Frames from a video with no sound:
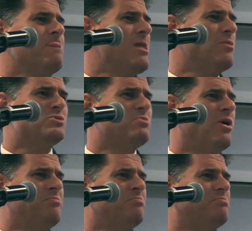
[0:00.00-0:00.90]
was bought
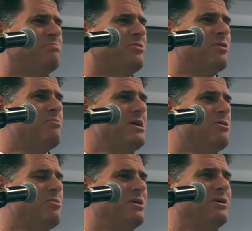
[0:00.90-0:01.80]
for a meager
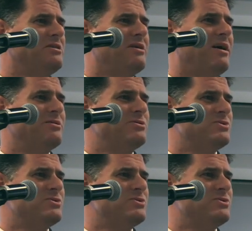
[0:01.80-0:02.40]
billion dollars.